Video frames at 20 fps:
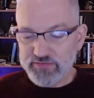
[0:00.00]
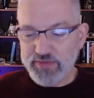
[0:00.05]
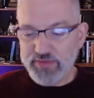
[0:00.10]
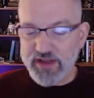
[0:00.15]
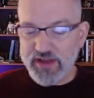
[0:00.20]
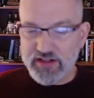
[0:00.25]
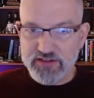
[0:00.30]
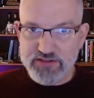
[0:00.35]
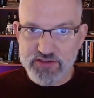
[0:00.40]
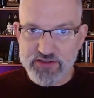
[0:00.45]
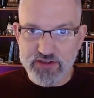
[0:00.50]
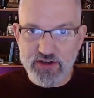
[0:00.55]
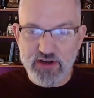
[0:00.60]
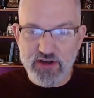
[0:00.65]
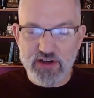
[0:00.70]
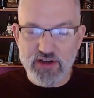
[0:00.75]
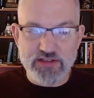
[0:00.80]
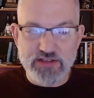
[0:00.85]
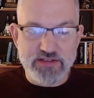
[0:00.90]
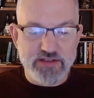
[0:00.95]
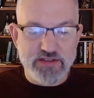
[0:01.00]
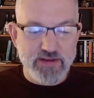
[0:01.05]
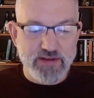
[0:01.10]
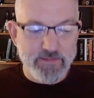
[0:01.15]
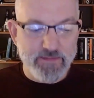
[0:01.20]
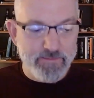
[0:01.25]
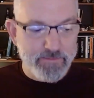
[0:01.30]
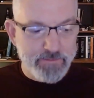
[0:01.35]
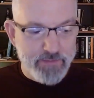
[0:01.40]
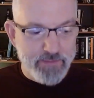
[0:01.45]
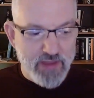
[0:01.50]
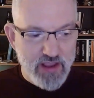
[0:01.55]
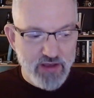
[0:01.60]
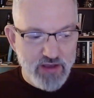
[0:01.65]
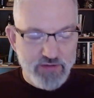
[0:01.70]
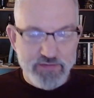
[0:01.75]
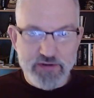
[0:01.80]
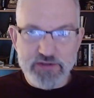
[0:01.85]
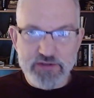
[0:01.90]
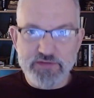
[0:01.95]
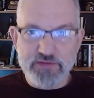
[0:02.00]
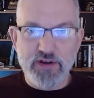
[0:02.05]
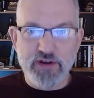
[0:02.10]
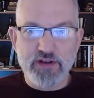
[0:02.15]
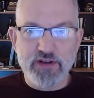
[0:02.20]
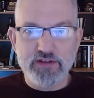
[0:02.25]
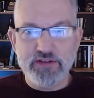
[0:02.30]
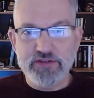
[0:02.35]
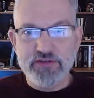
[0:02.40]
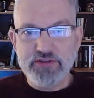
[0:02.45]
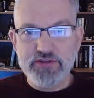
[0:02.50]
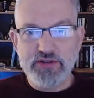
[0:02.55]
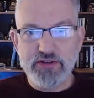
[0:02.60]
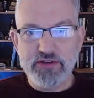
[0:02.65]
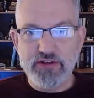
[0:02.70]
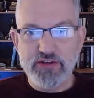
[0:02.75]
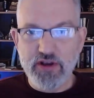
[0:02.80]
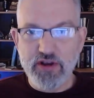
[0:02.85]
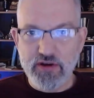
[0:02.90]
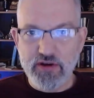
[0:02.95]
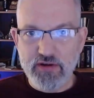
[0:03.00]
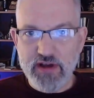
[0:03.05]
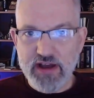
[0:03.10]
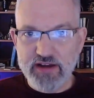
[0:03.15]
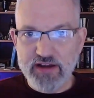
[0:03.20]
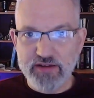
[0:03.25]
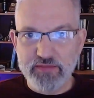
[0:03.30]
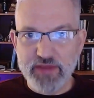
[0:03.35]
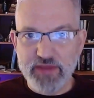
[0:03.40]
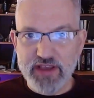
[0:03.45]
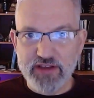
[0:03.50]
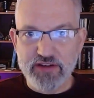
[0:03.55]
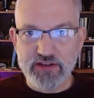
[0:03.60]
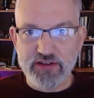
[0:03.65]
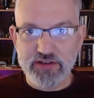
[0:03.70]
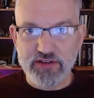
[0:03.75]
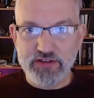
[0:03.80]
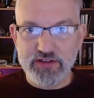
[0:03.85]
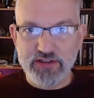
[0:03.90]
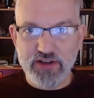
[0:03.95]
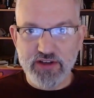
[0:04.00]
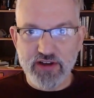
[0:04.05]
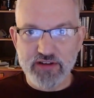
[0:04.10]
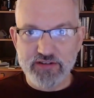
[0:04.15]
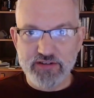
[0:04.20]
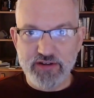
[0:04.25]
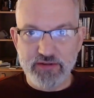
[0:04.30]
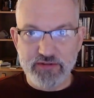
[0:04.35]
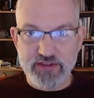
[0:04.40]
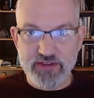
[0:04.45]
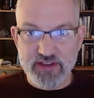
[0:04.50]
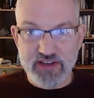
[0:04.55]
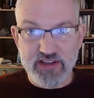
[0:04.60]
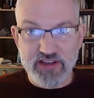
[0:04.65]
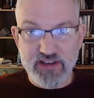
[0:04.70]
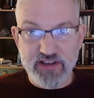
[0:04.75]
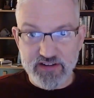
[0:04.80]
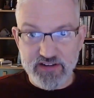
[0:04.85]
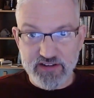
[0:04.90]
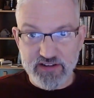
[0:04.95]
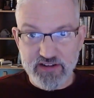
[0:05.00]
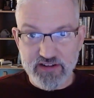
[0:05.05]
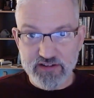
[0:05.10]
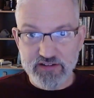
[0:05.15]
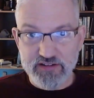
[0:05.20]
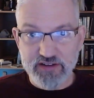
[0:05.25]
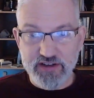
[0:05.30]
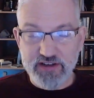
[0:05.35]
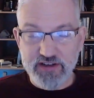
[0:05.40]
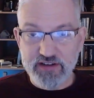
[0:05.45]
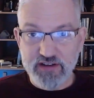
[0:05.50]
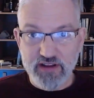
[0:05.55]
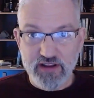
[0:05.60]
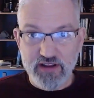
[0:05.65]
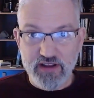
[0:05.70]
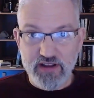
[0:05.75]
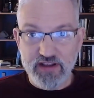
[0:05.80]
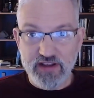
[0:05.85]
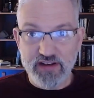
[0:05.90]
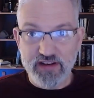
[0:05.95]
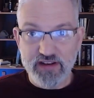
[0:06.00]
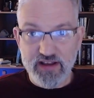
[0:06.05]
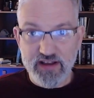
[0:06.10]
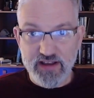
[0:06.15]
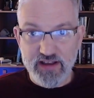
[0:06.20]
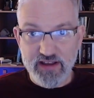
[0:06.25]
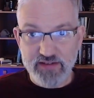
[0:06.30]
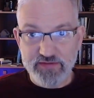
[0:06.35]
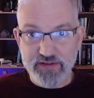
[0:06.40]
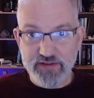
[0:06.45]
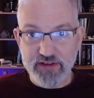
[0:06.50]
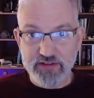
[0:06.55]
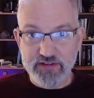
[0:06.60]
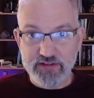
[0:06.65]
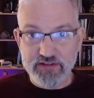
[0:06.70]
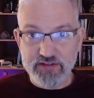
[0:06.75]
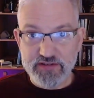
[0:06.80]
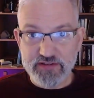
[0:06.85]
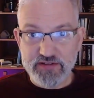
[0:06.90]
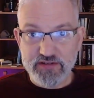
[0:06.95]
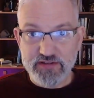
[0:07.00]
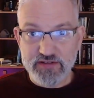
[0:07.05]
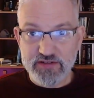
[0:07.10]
balance the cost. First of all, you should know how to make good concrete with any kind of concrete and not have failures.